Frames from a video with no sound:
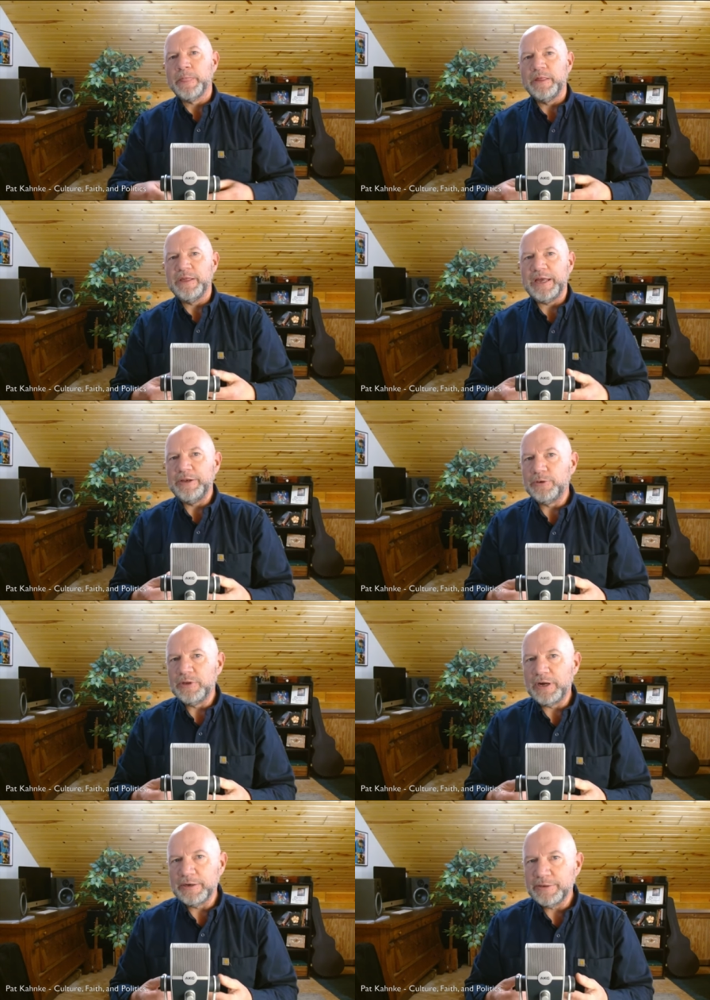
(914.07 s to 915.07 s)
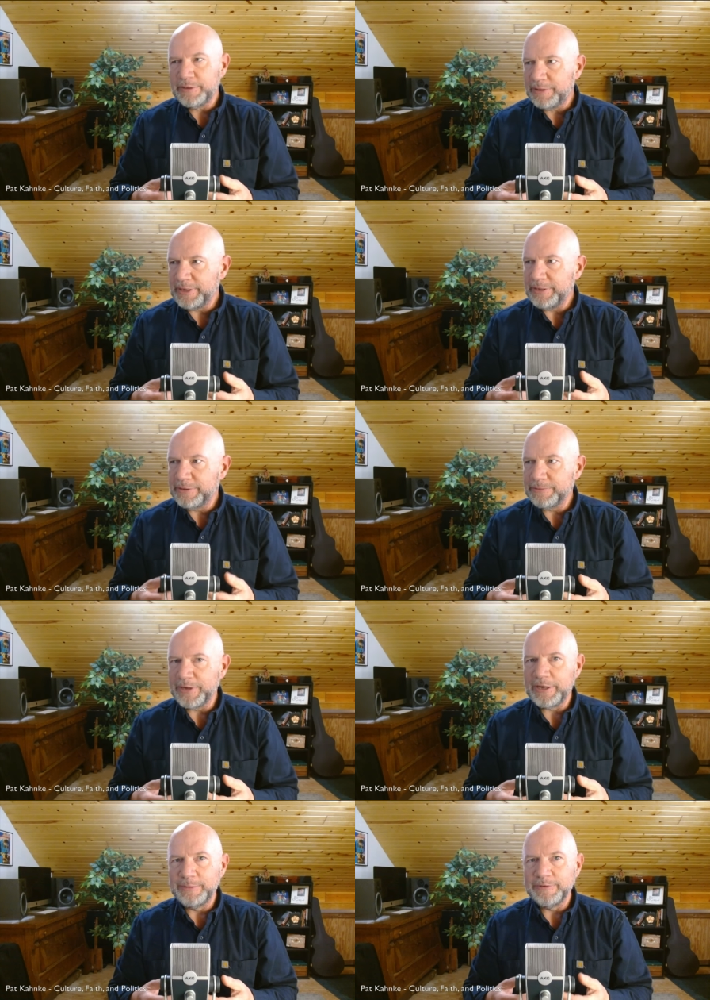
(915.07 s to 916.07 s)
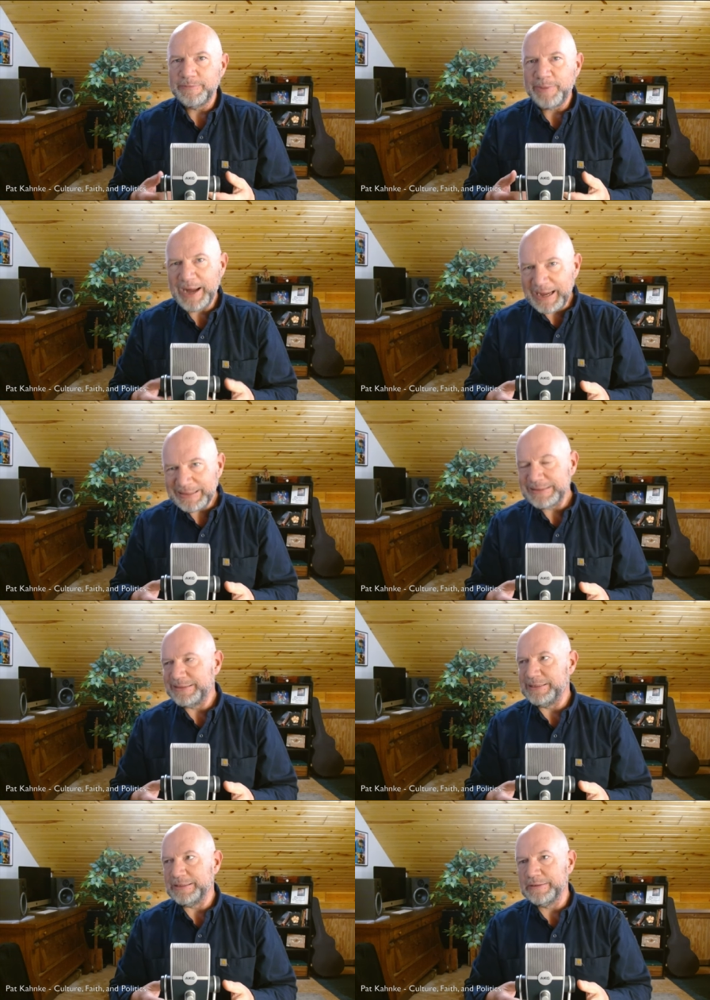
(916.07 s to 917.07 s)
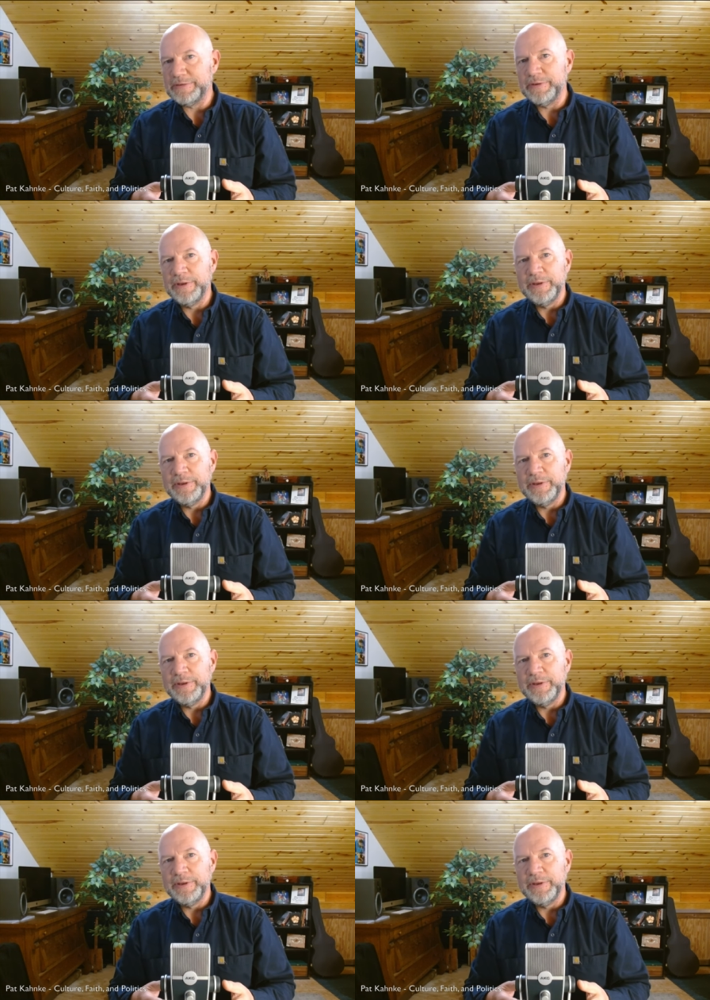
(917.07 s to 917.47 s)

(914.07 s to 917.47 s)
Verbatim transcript: that I no longer think the realm of politics